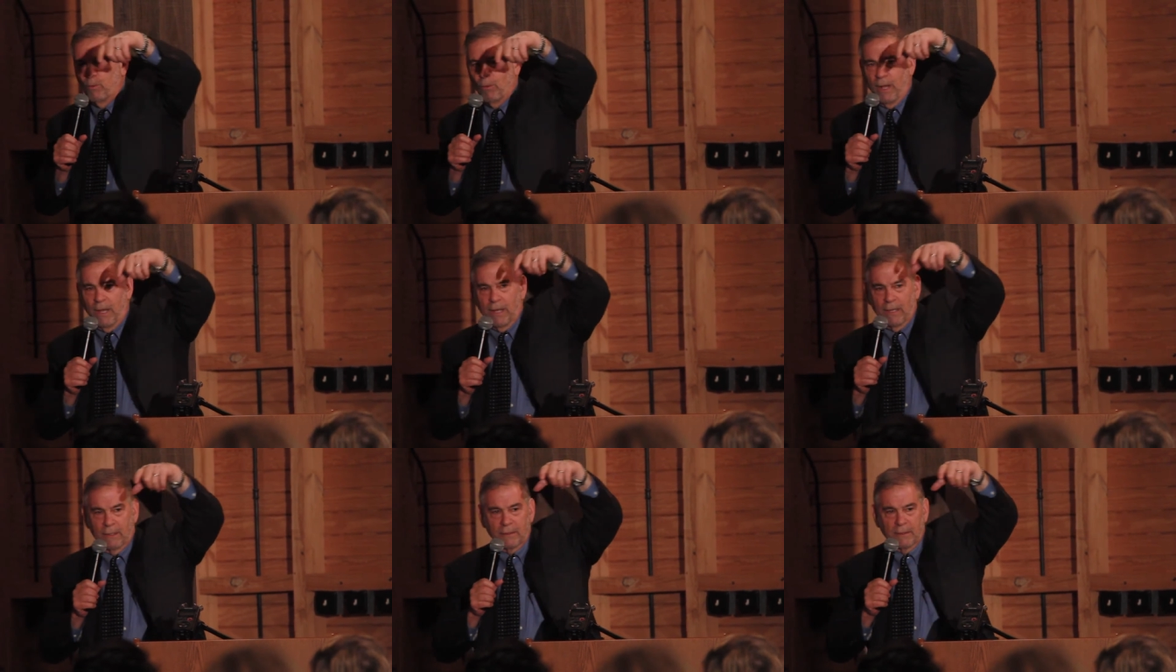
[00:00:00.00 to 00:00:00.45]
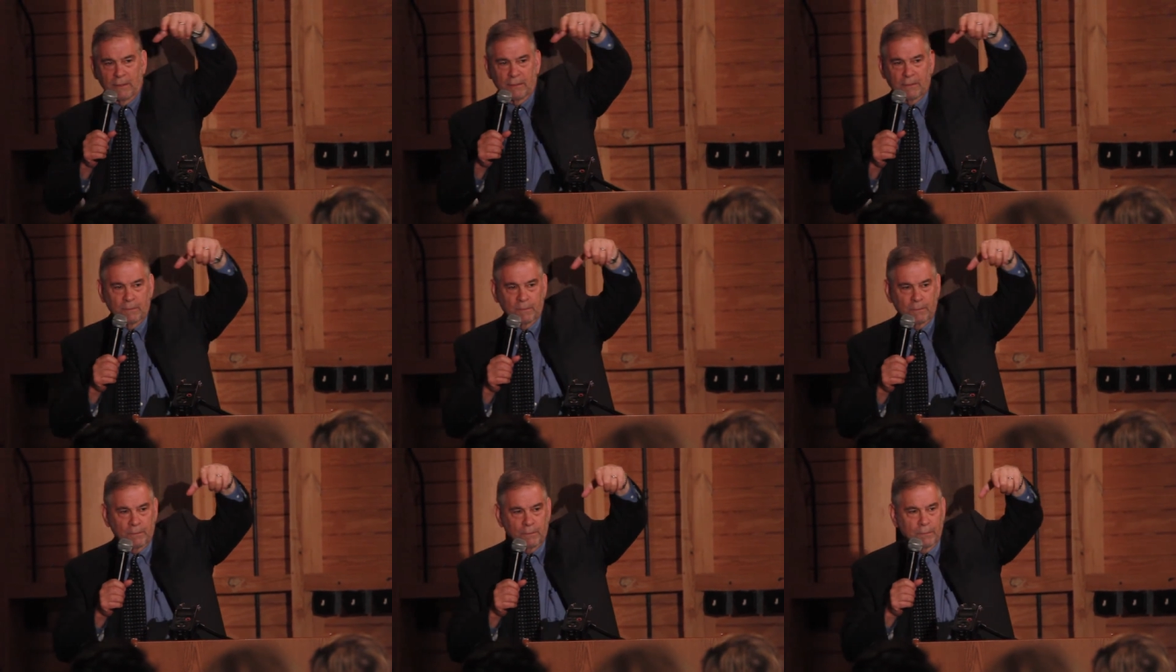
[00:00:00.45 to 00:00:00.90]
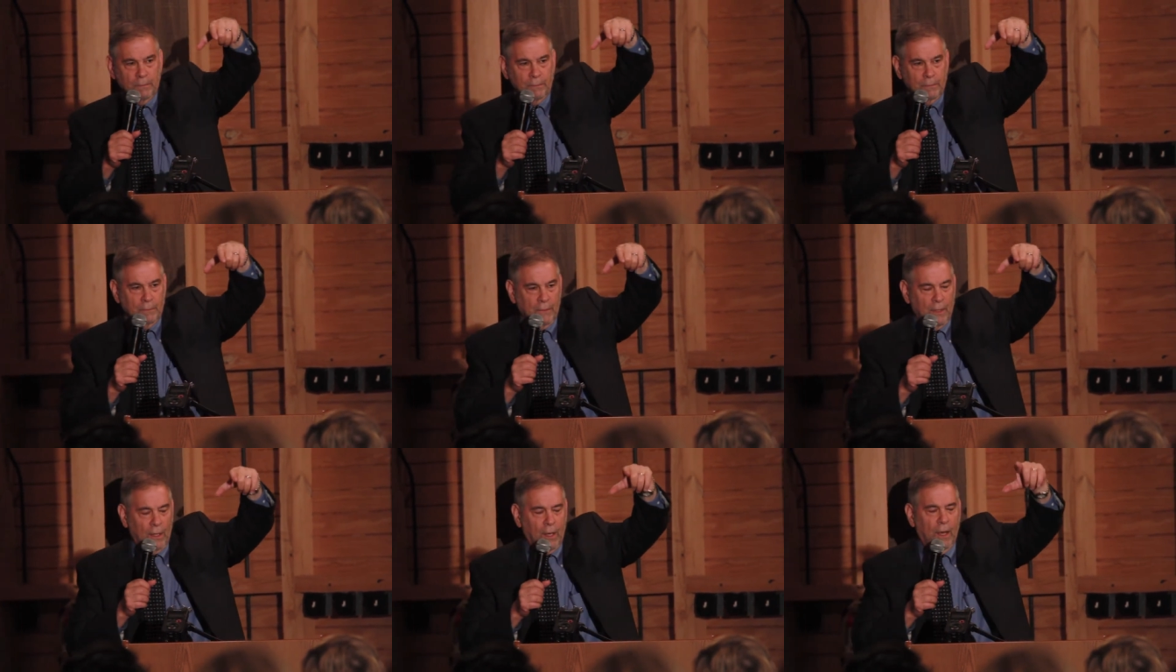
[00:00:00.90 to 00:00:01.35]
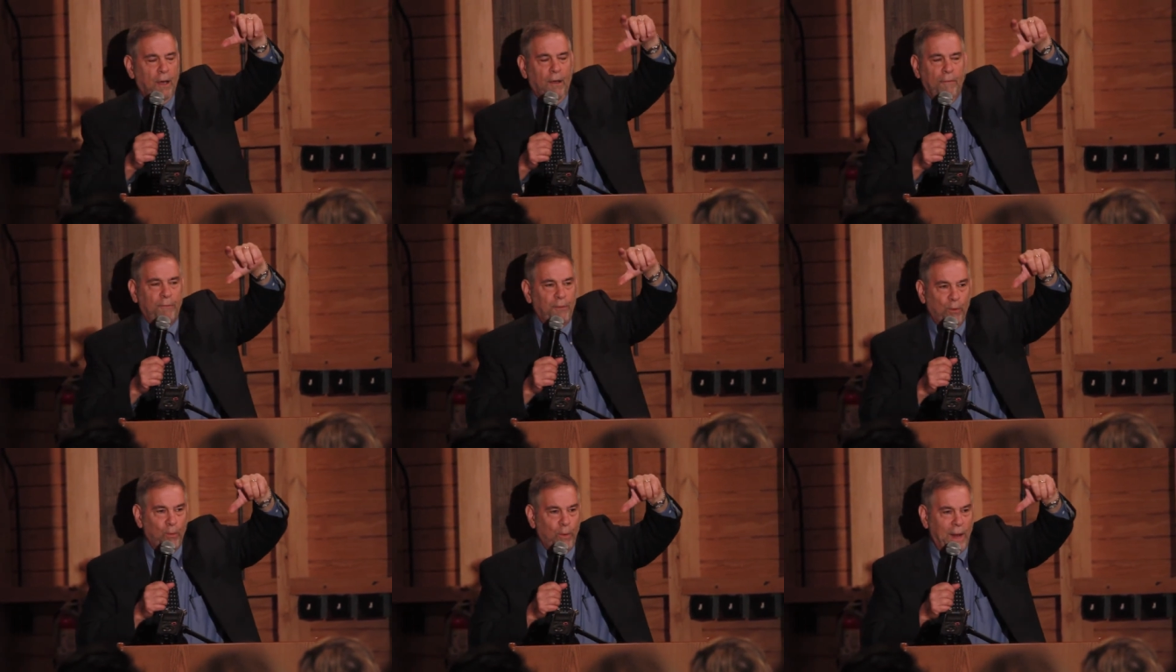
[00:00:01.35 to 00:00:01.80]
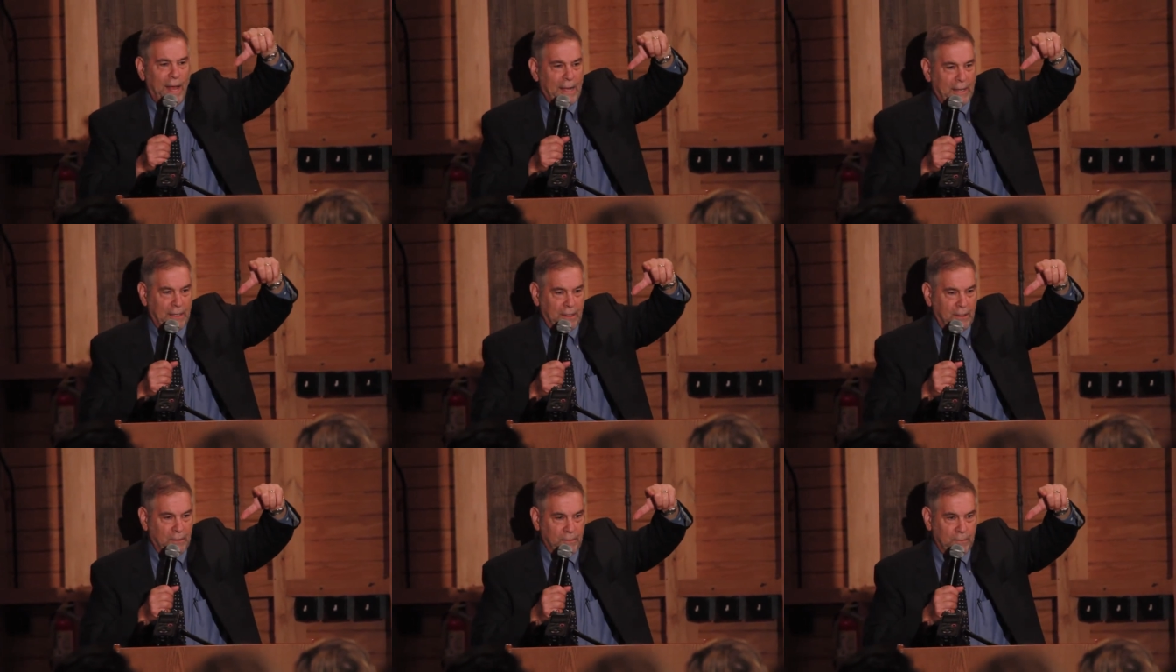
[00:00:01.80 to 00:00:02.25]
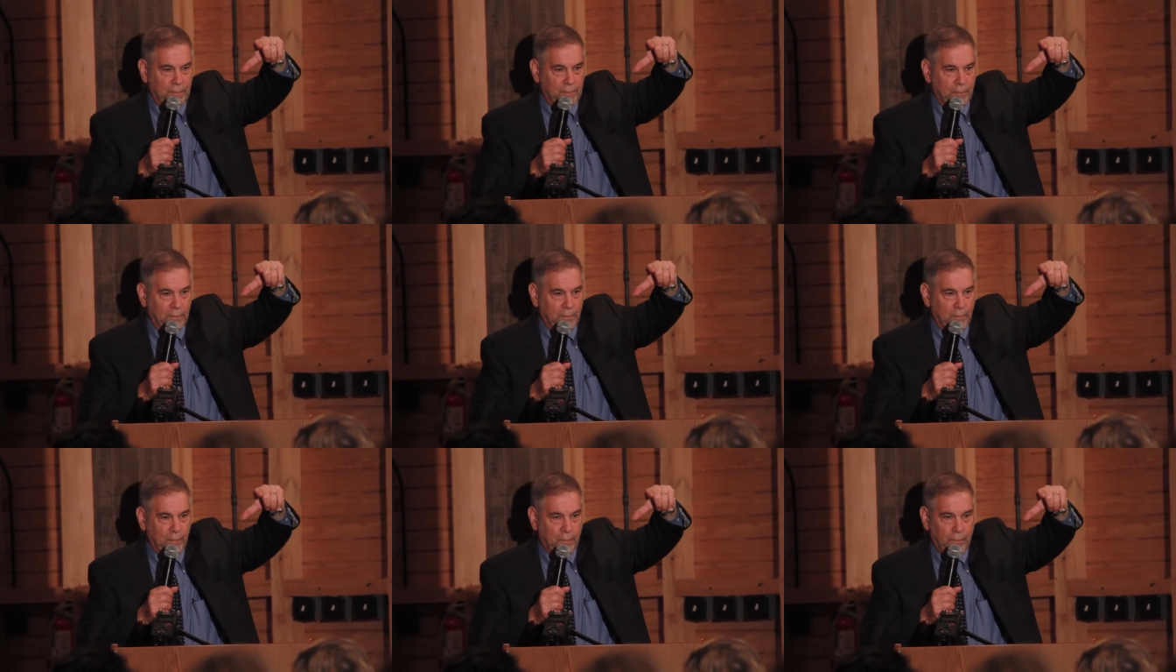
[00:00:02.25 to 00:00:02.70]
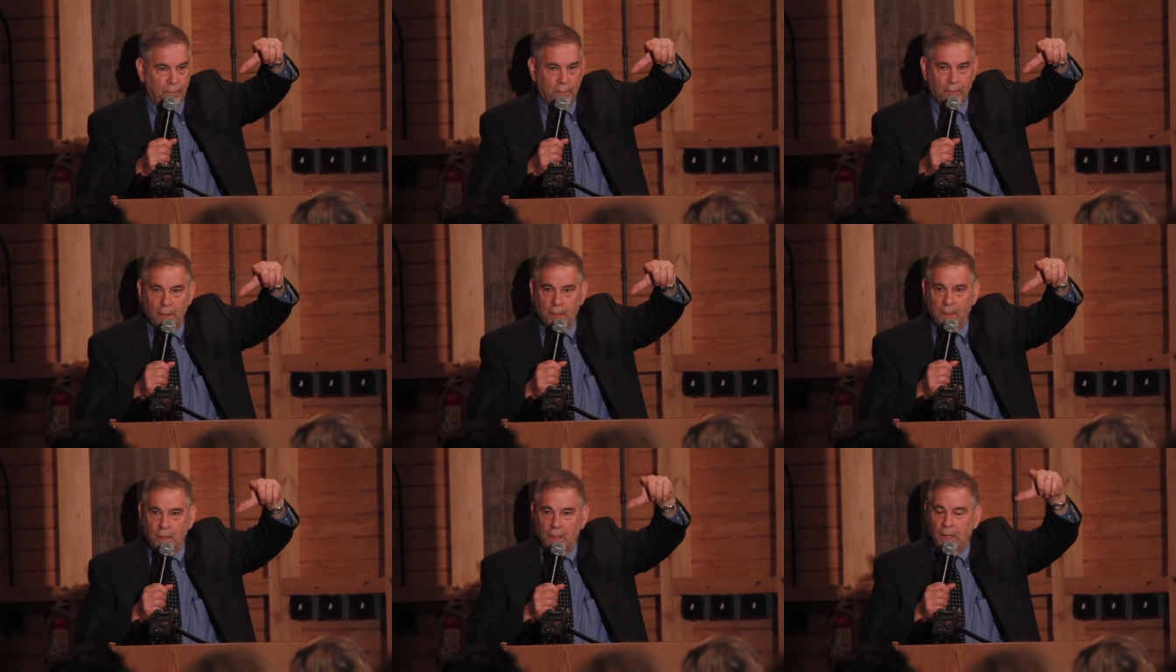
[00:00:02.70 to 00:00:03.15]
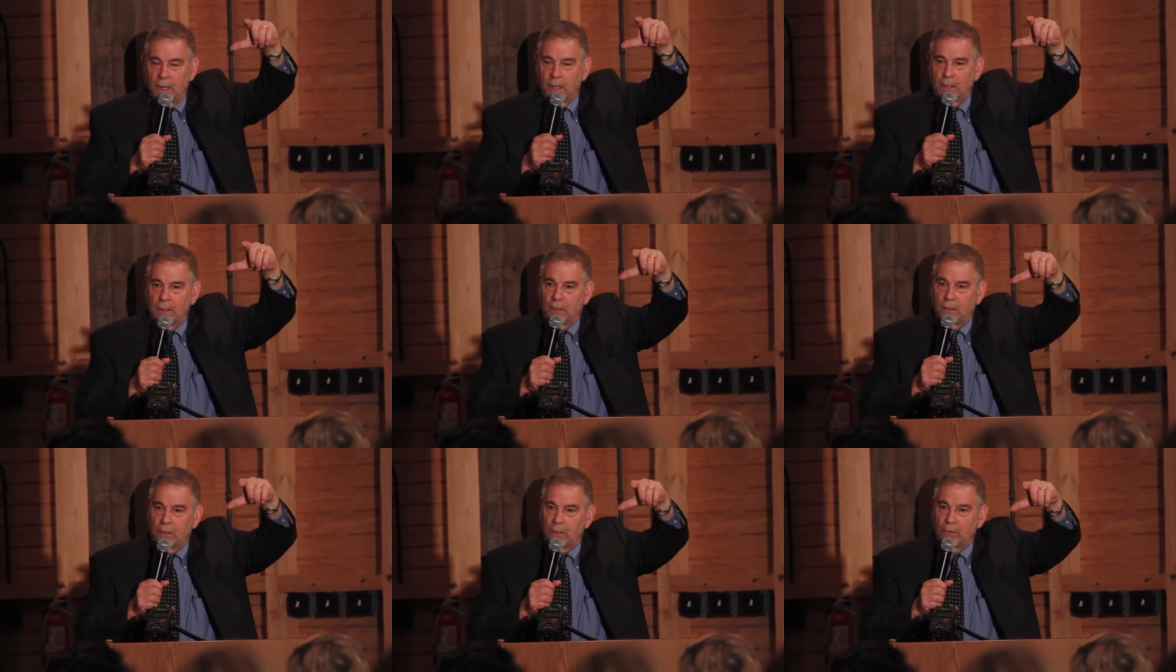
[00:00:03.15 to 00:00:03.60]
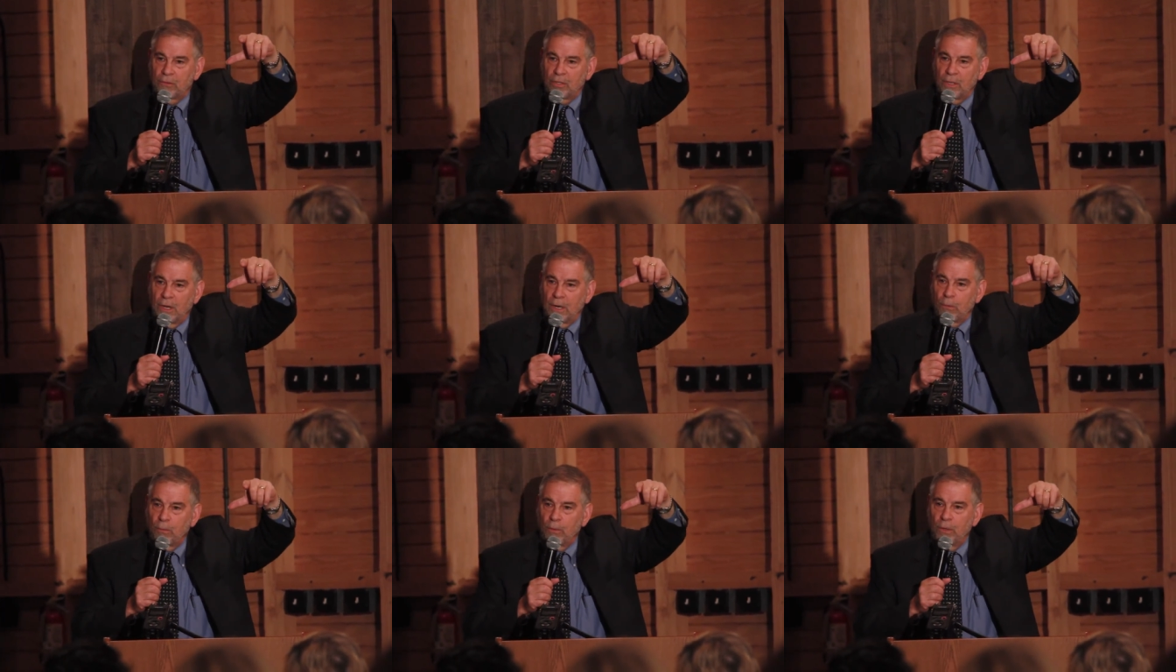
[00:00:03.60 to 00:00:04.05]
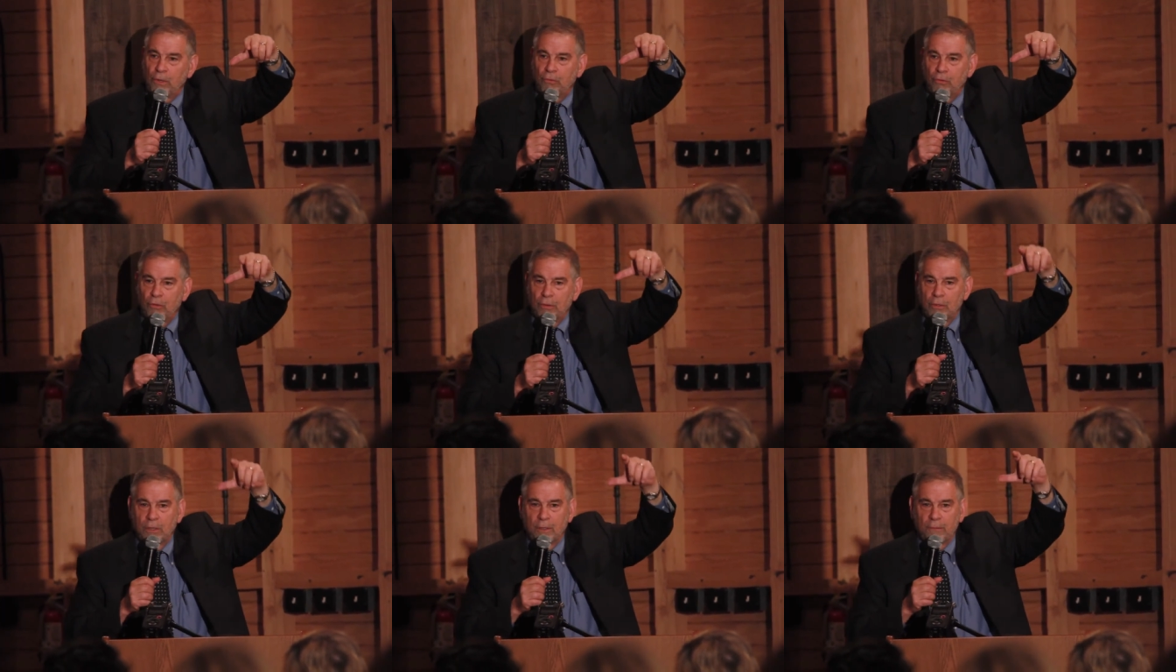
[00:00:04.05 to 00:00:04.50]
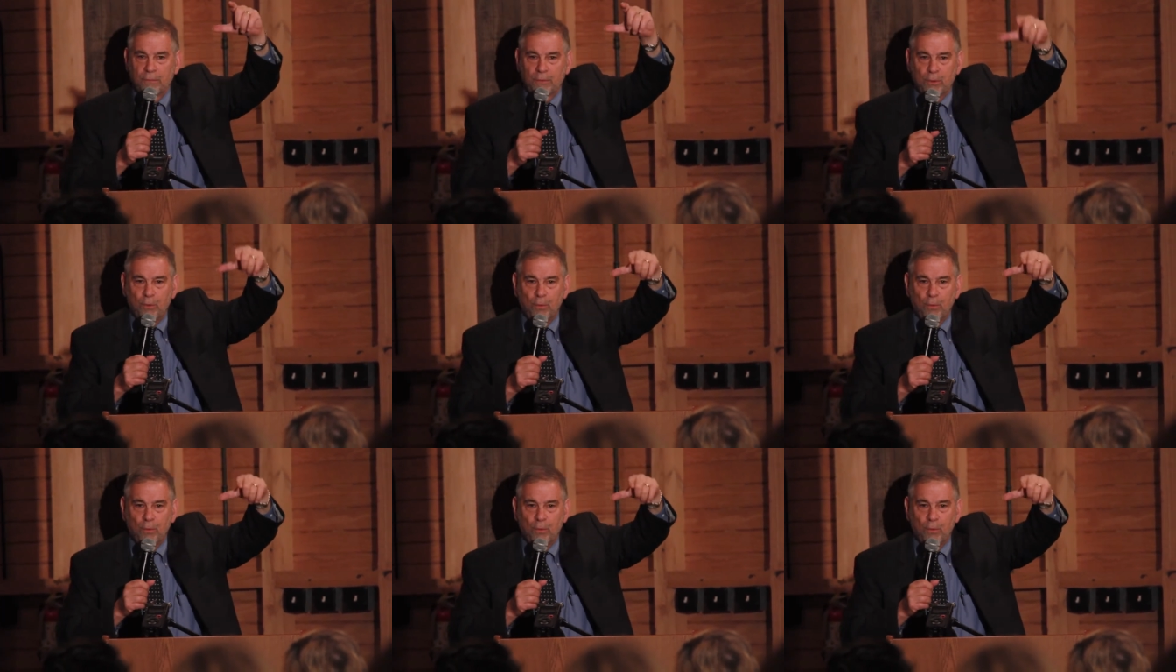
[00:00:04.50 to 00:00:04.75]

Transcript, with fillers: Iran, uh, of Iraq, and in the entire region of